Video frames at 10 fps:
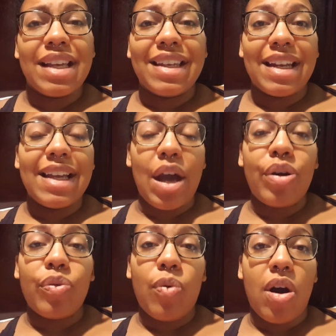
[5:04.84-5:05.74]
like getting
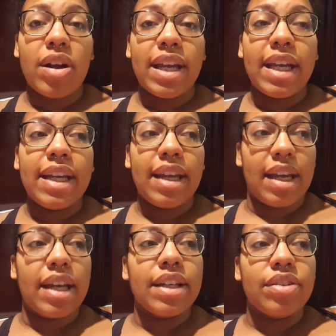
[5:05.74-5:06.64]
out and walking
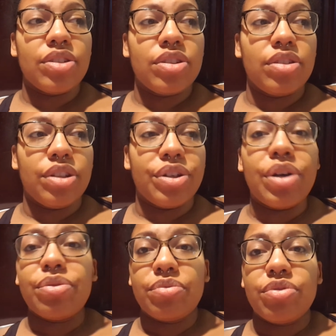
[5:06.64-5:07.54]
and,
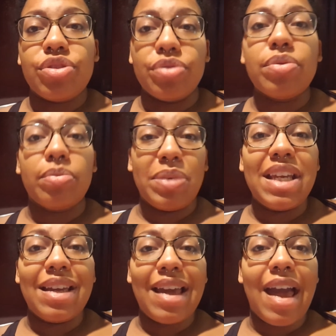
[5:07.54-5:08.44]

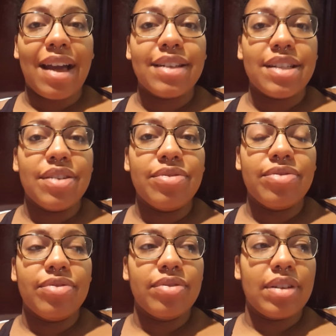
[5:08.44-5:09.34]
being
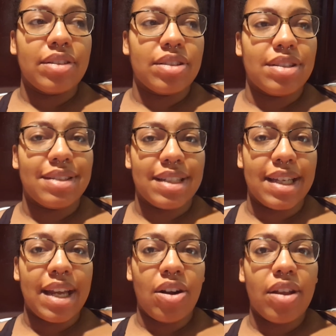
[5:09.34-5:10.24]
active to
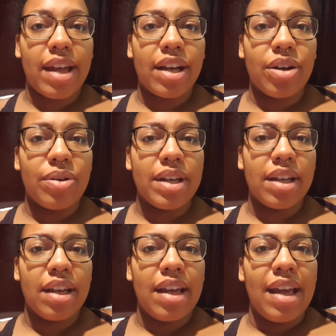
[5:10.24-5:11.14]
get all that
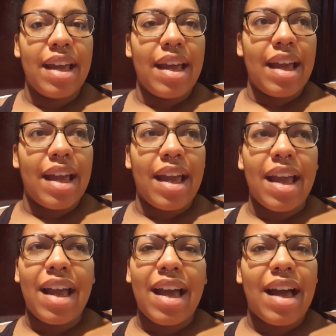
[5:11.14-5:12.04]
going.
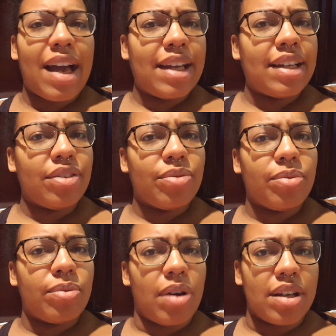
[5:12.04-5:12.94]
I didn't
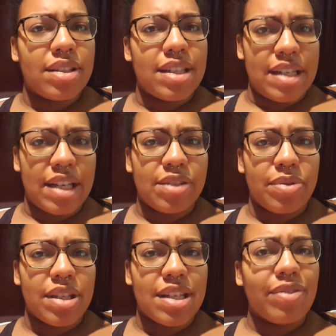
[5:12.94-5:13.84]
want to dance
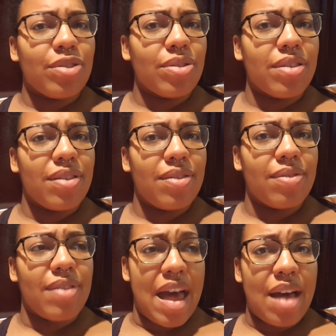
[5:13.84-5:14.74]
with the devil
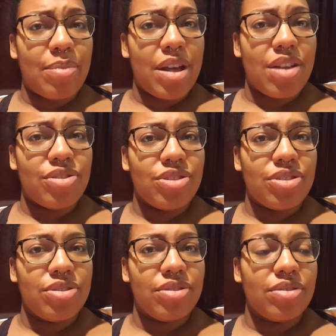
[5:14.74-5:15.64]
that
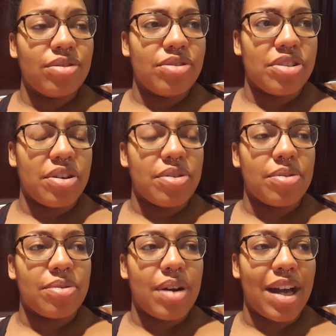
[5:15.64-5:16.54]
much.
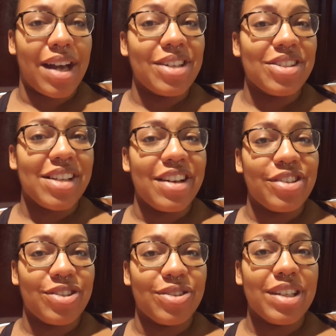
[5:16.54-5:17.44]
So I just kind
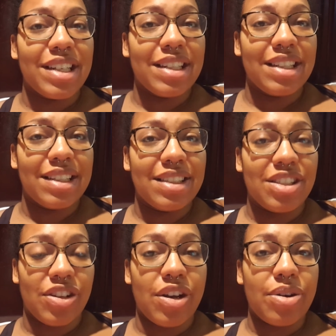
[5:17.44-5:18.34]
of took it
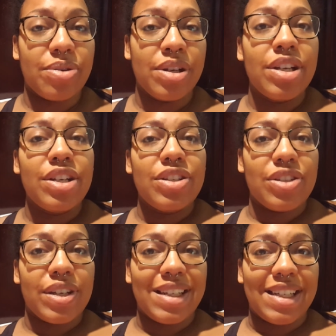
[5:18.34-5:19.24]
slow,
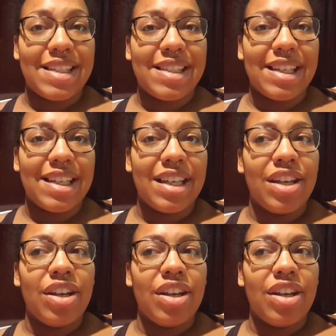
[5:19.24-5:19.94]
took it easy,